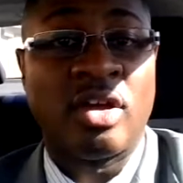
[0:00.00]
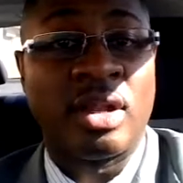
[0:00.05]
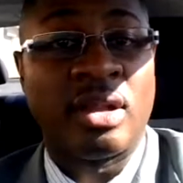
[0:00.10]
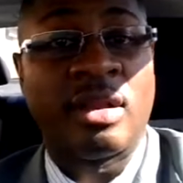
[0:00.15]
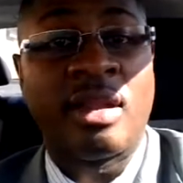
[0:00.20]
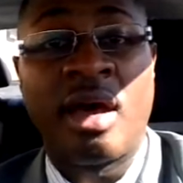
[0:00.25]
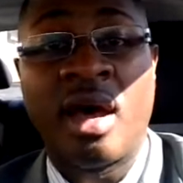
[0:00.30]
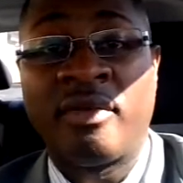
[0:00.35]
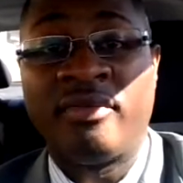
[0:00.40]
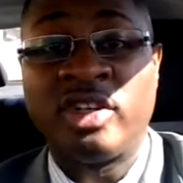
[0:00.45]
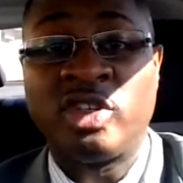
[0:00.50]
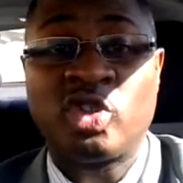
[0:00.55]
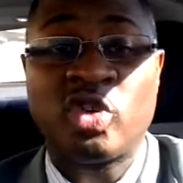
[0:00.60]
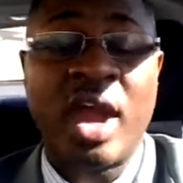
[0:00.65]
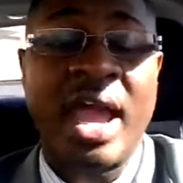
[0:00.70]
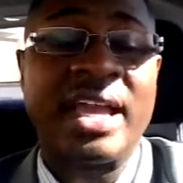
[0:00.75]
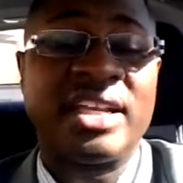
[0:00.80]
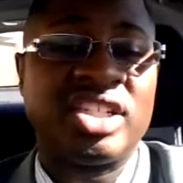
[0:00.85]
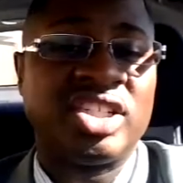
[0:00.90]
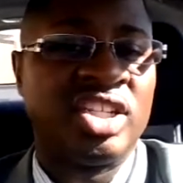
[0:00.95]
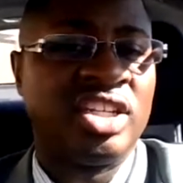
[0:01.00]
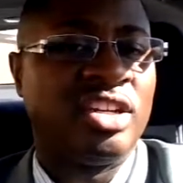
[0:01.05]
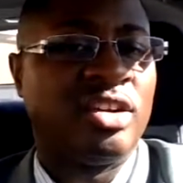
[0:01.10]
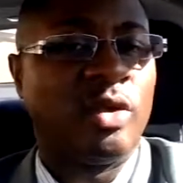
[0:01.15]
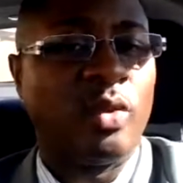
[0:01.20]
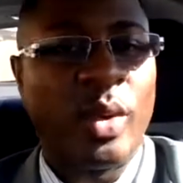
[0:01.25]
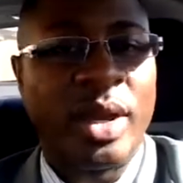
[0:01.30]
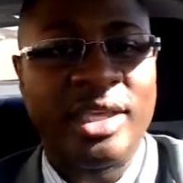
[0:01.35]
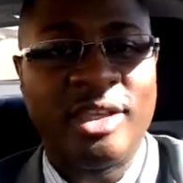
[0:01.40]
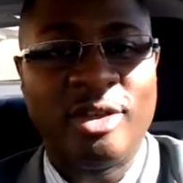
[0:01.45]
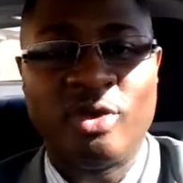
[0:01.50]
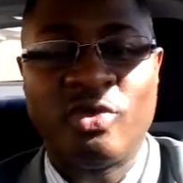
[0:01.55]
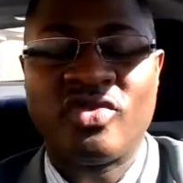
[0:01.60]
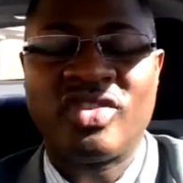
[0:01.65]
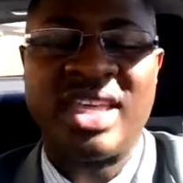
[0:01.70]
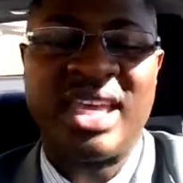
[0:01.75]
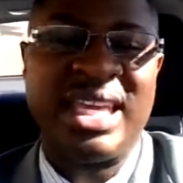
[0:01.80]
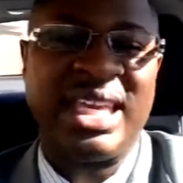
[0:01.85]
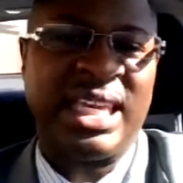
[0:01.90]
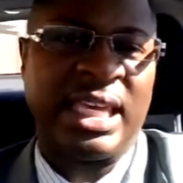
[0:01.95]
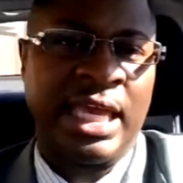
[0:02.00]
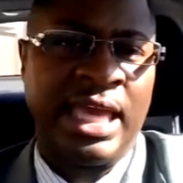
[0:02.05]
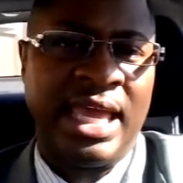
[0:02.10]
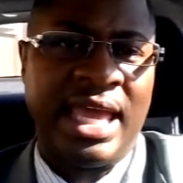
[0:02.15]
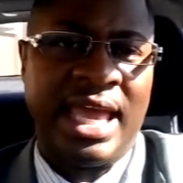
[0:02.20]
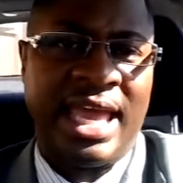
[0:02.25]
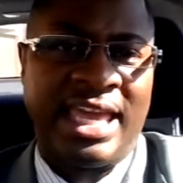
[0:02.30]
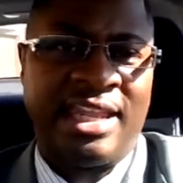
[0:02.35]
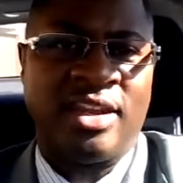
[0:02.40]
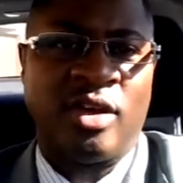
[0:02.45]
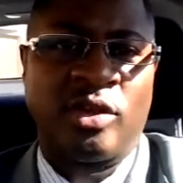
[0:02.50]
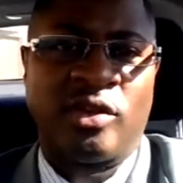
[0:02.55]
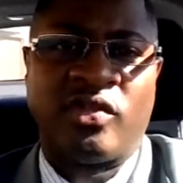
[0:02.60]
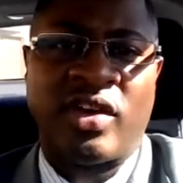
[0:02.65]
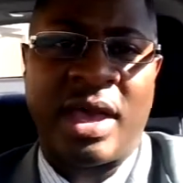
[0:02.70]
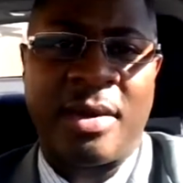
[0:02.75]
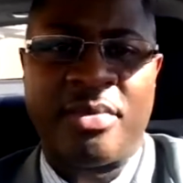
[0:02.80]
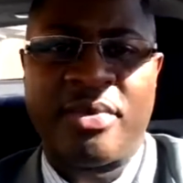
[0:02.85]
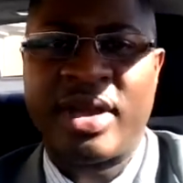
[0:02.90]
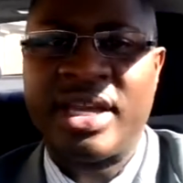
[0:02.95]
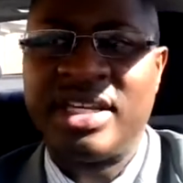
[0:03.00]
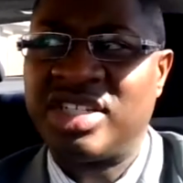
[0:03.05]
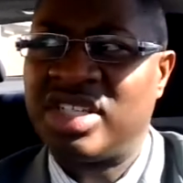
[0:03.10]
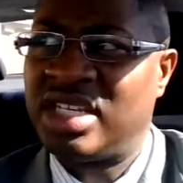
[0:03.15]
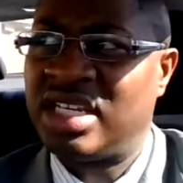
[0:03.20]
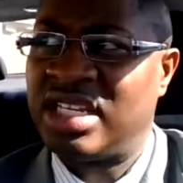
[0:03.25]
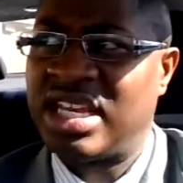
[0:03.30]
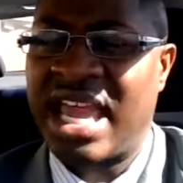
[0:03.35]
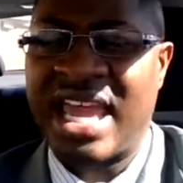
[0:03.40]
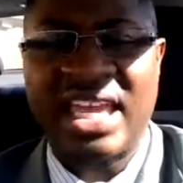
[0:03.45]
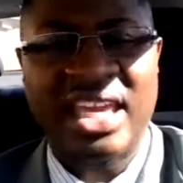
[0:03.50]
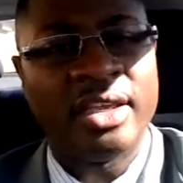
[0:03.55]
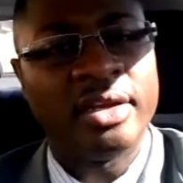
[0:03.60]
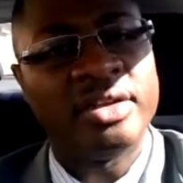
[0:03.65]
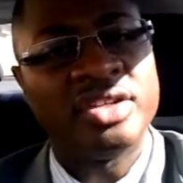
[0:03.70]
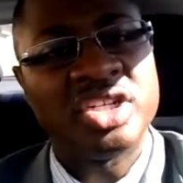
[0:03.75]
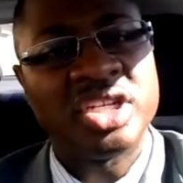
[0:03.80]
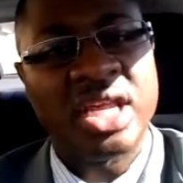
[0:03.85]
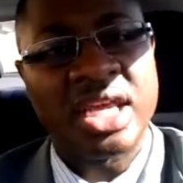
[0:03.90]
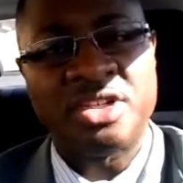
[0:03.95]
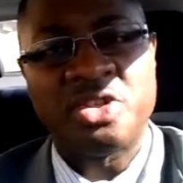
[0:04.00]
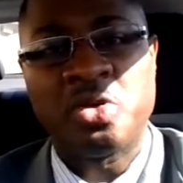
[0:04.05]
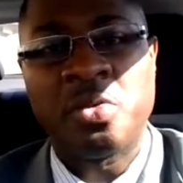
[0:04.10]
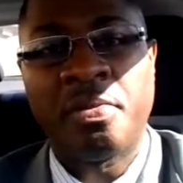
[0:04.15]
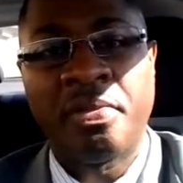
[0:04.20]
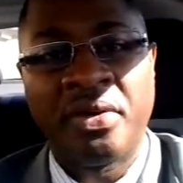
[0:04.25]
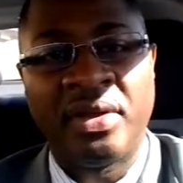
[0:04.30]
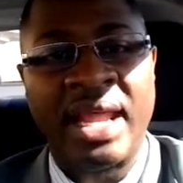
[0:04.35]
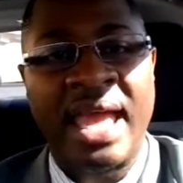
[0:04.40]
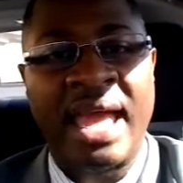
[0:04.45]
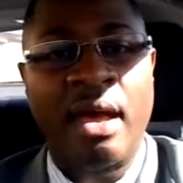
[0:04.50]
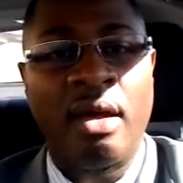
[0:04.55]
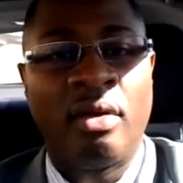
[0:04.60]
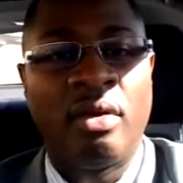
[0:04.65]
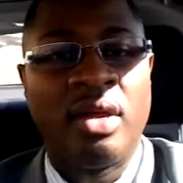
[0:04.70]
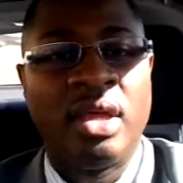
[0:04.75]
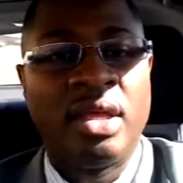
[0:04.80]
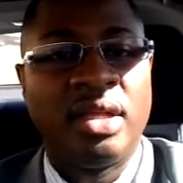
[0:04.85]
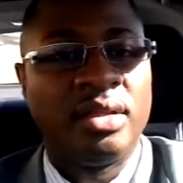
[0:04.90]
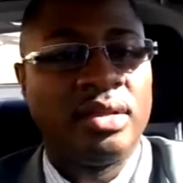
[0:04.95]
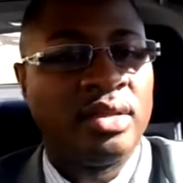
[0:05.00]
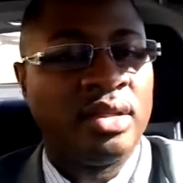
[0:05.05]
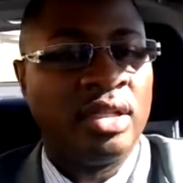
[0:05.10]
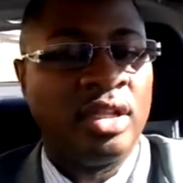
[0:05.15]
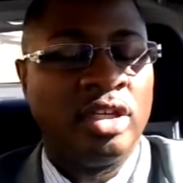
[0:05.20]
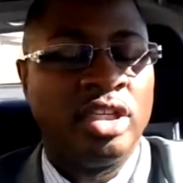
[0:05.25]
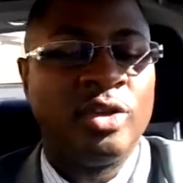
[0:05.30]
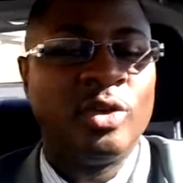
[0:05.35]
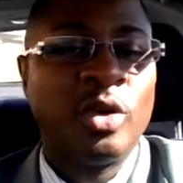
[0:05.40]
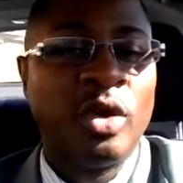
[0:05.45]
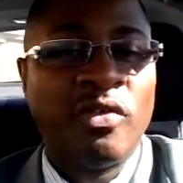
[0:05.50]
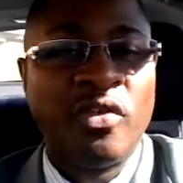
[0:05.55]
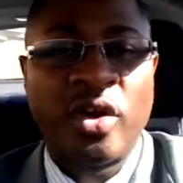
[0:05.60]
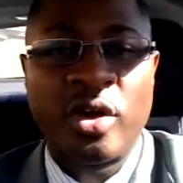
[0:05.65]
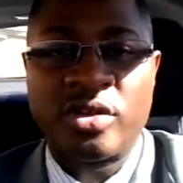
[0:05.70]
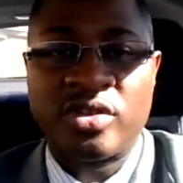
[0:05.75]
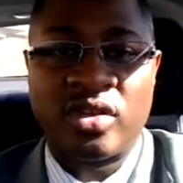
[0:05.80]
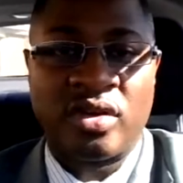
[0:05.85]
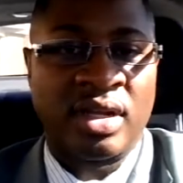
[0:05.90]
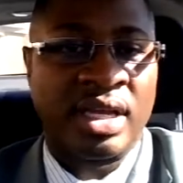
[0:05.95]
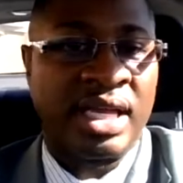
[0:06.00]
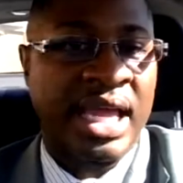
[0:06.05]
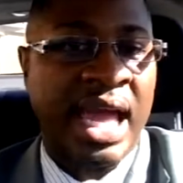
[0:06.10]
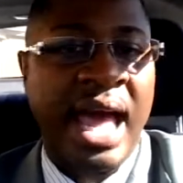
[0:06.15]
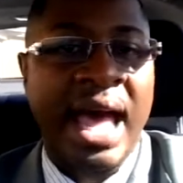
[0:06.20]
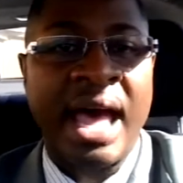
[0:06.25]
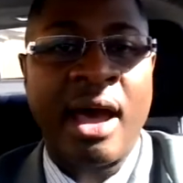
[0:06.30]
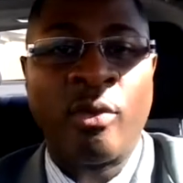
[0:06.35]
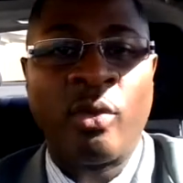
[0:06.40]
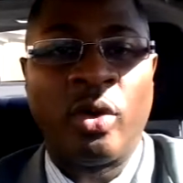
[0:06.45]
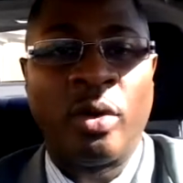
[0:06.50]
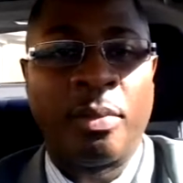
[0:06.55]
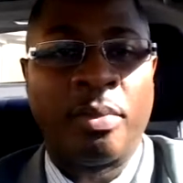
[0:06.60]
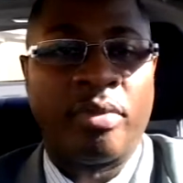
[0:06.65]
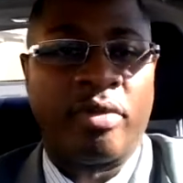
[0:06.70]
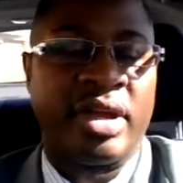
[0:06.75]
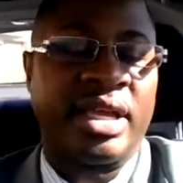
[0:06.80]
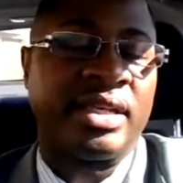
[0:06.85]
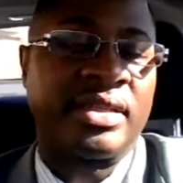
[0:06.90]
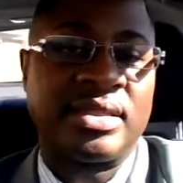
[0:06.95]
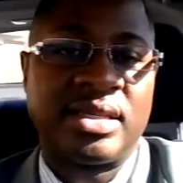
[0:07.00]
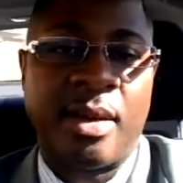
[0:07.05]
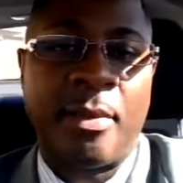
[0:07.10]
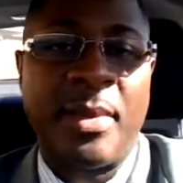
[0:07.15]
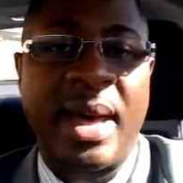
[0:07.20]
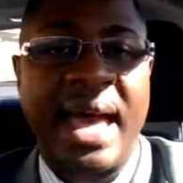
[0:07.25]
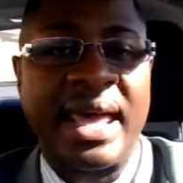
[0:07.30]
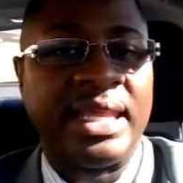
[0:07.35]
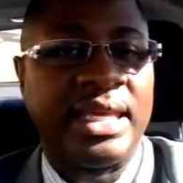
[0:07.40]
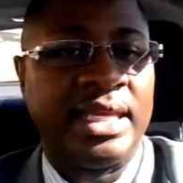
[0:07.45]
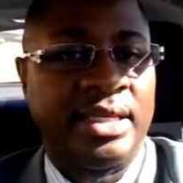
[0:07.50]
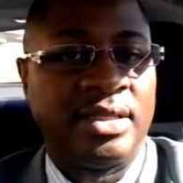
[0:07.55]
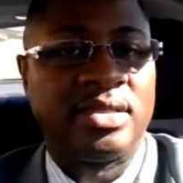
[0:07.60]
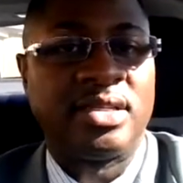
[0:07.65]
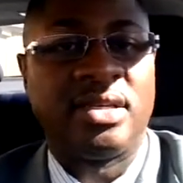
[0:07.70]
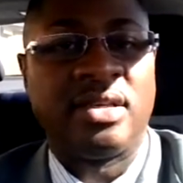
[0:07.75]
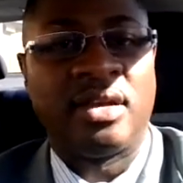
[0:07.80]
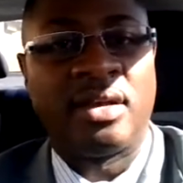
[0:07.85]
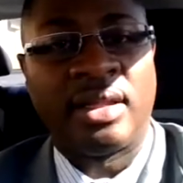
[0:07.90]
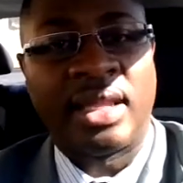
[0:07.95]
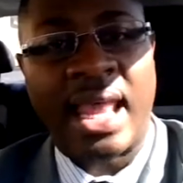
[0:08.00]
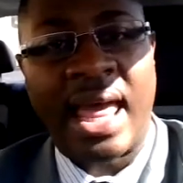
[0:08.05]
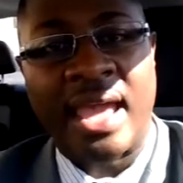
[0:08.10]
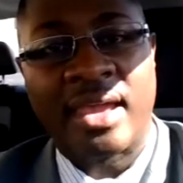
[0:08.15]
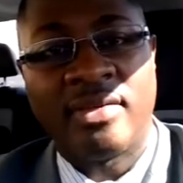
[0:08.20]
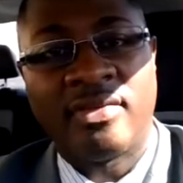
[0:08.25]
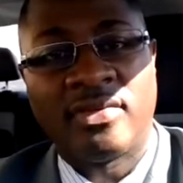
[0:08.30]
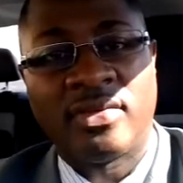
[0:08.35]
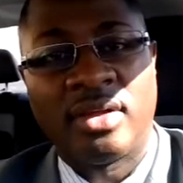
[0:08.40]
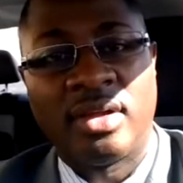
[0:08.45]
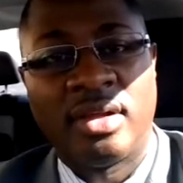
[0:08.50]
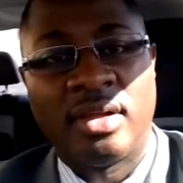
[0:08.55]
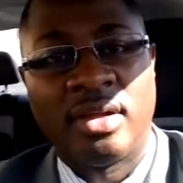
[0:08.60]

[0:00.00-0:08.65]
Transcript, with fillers: on the law of attraction and the way you think and those vibration and that energy that you put out, the universe or the God will bring somebody into your life